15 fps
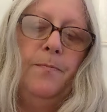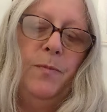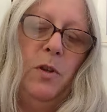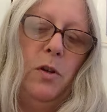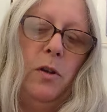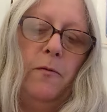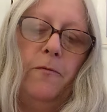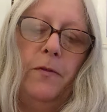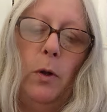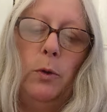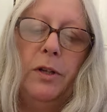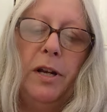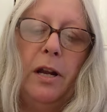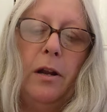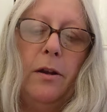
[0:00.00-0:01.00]
You can fold
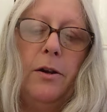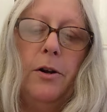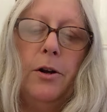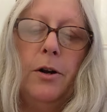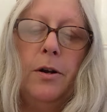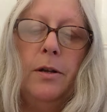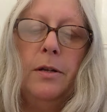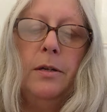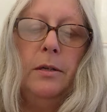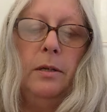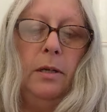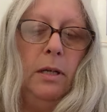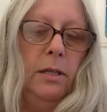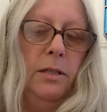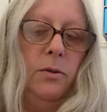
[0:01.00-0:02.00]
it under
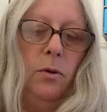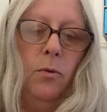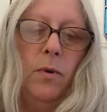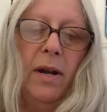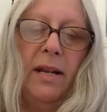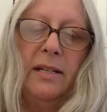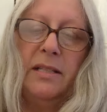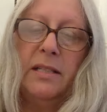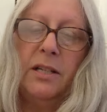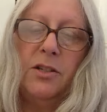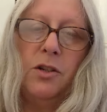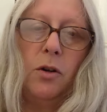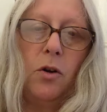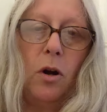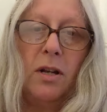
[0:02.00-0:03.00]
and do a running
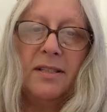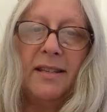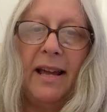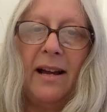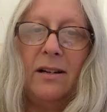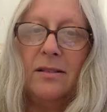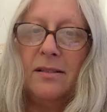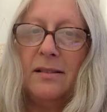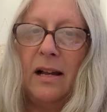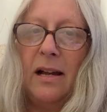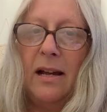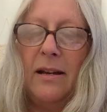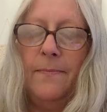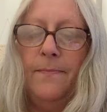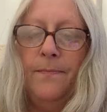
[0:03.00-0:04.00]
stitch across the
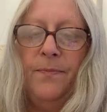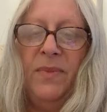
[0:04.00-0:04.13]
outside.